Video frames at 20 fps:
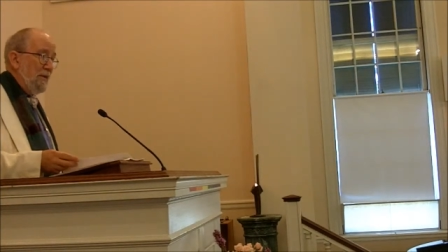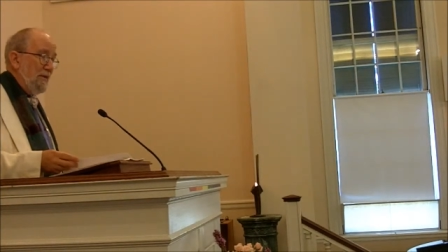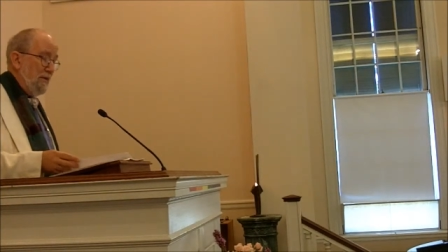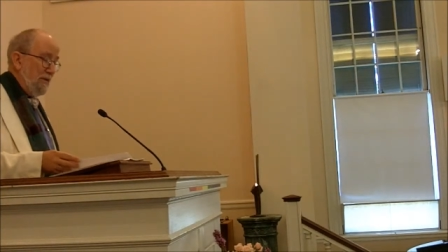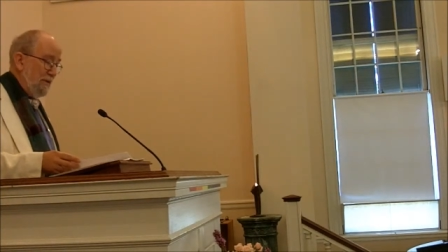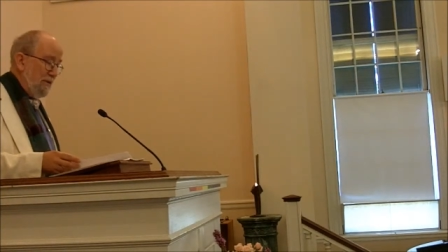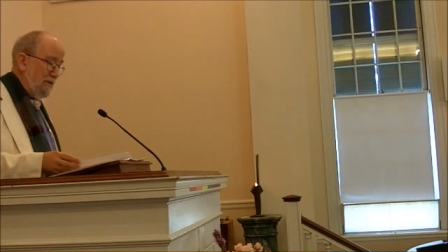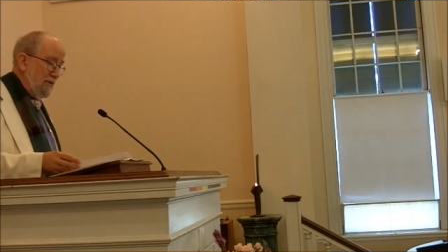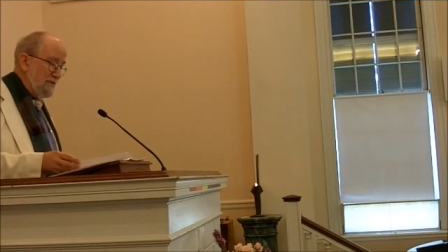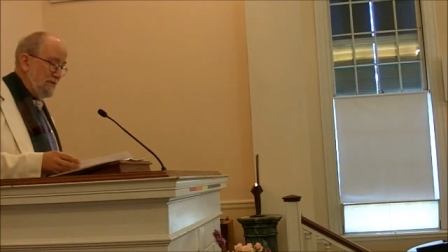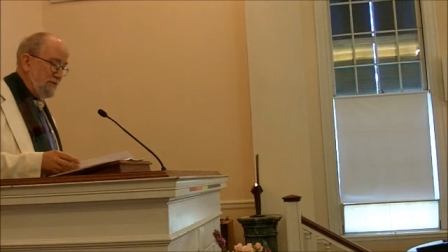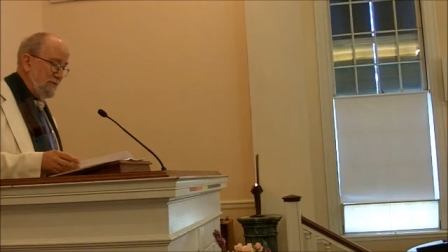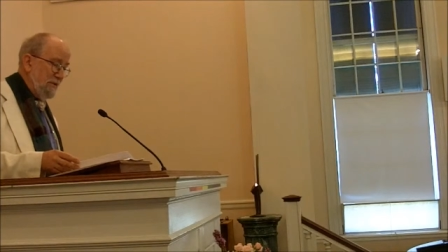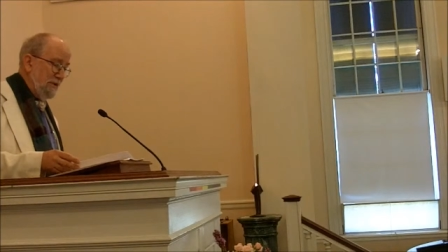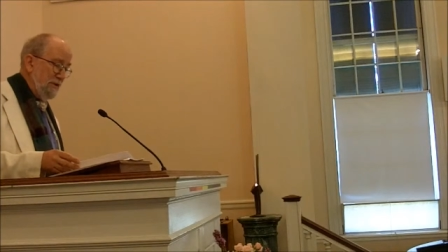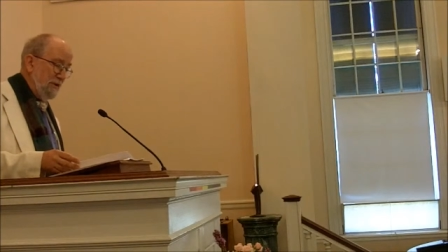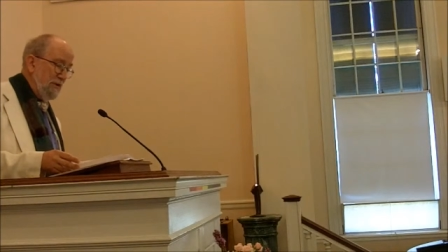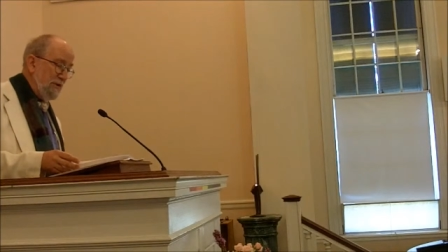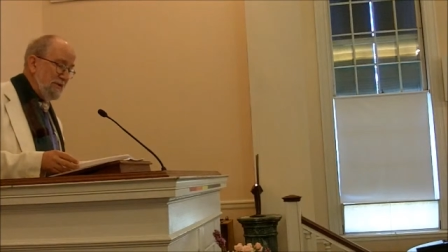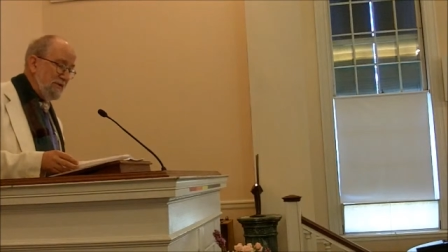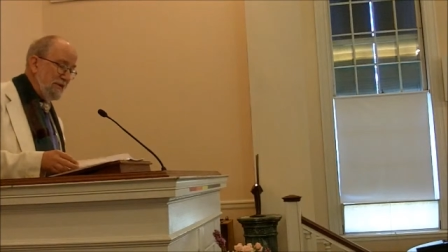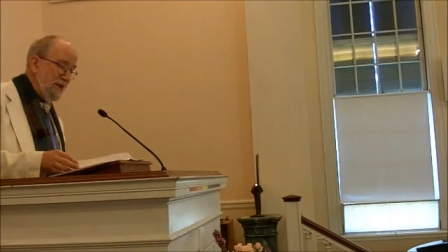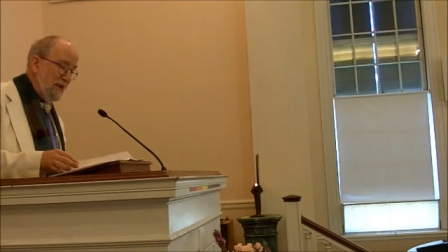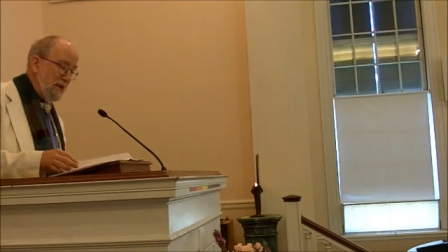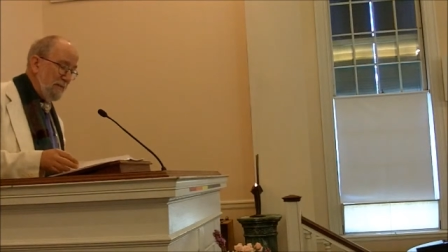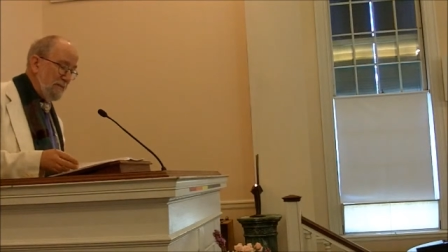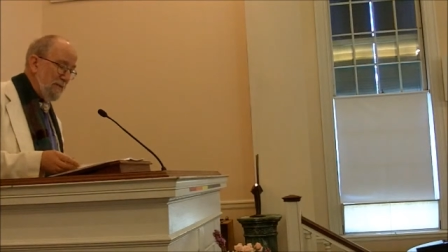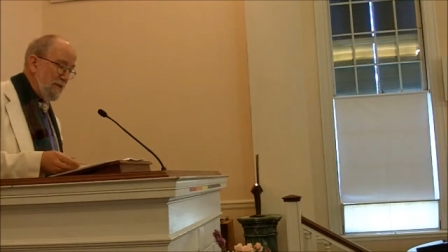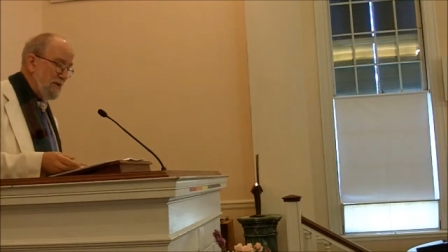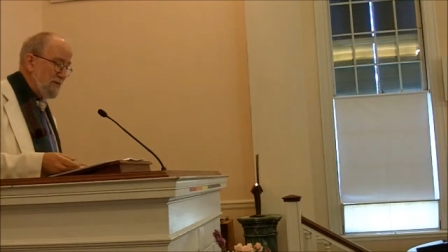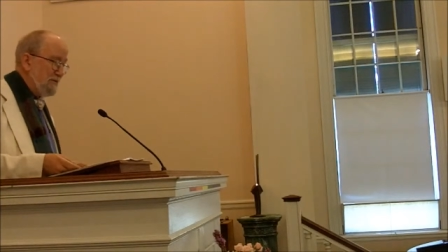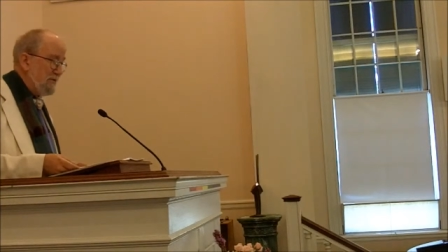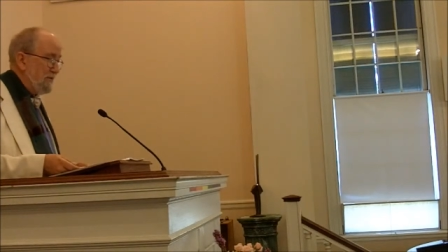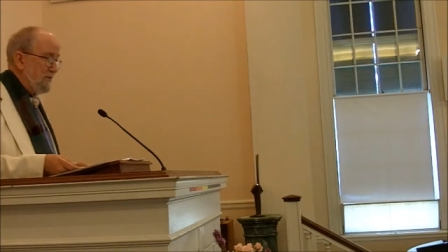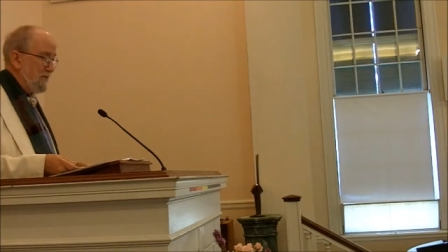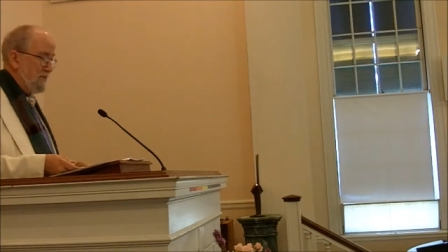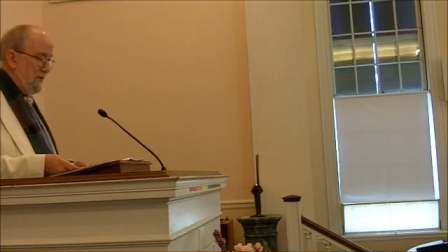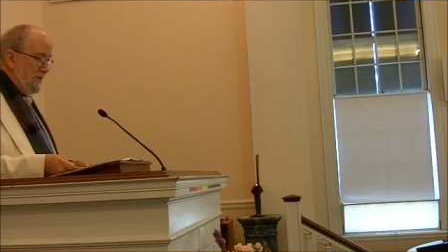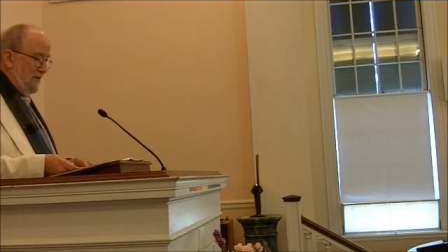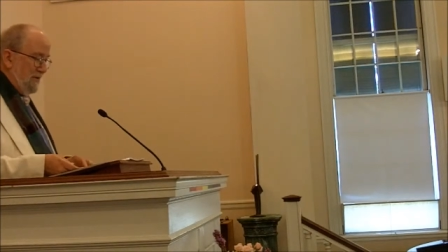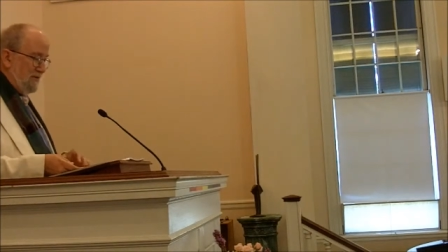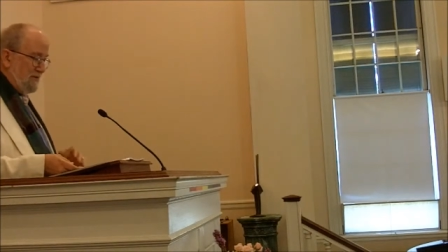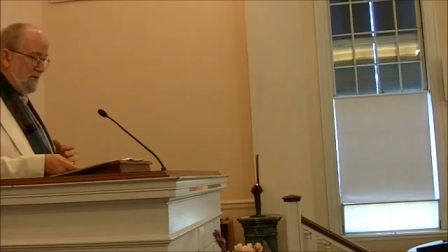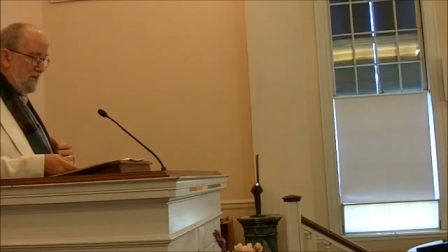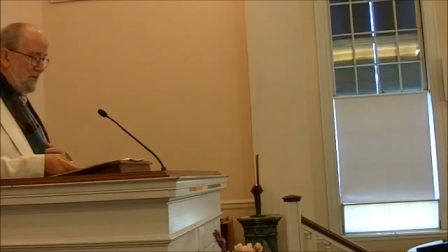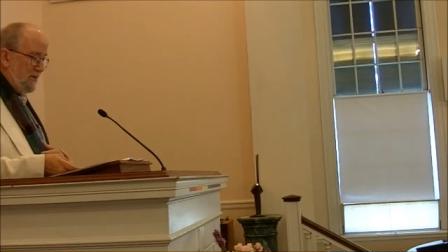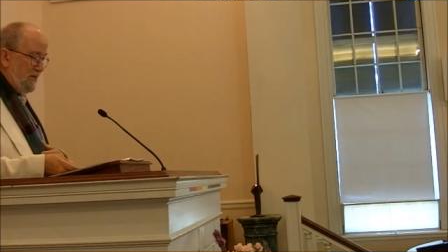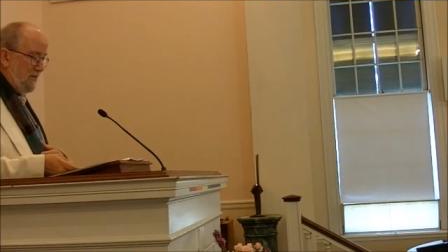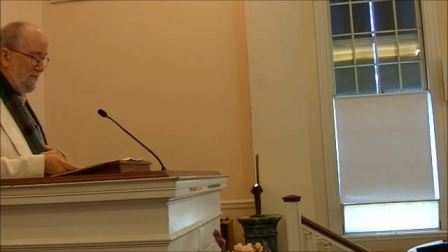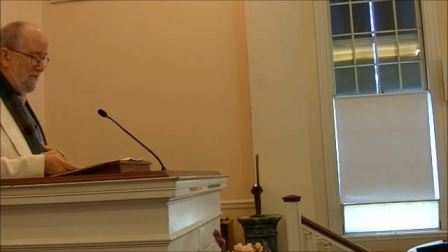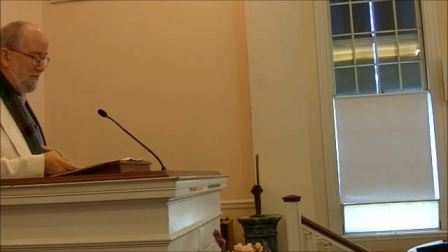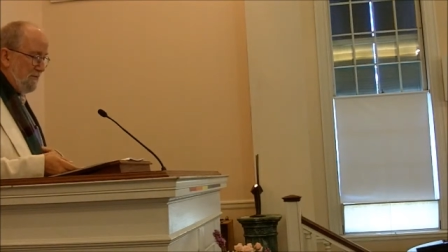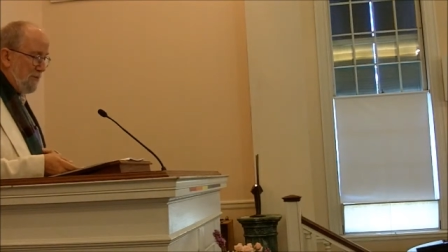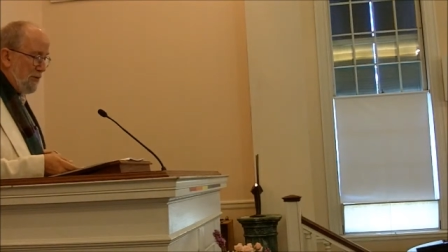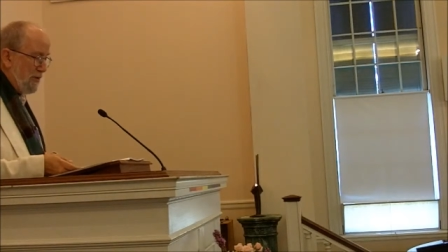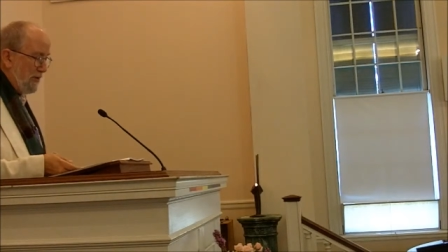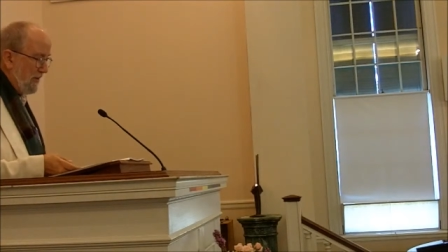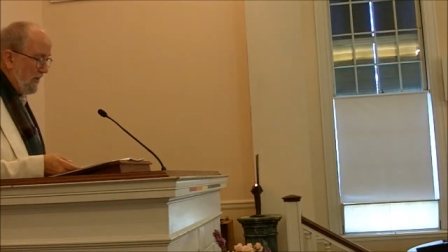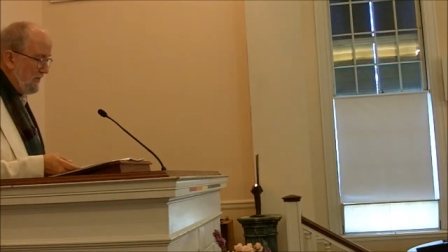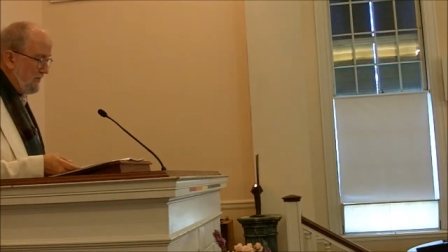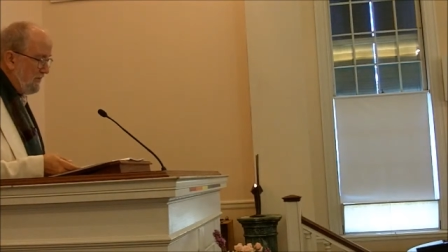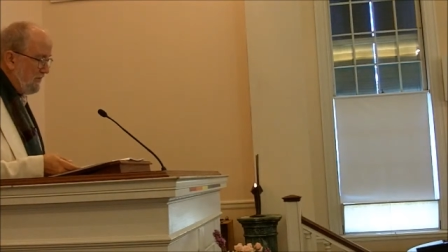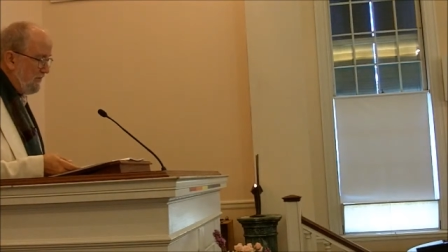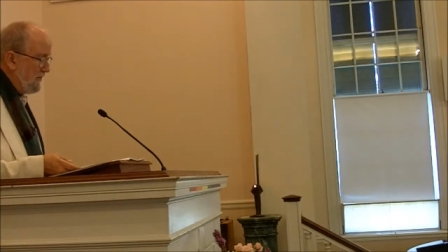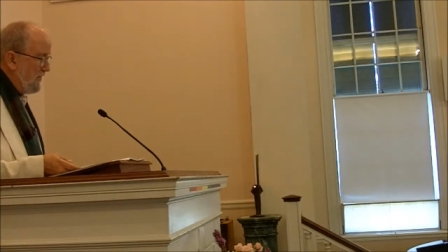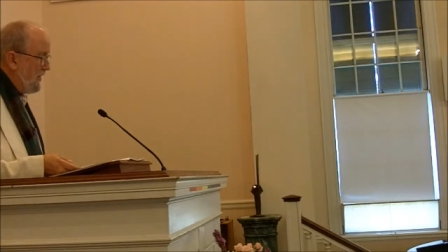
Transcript: the Louisiana Purchase suddenly more or less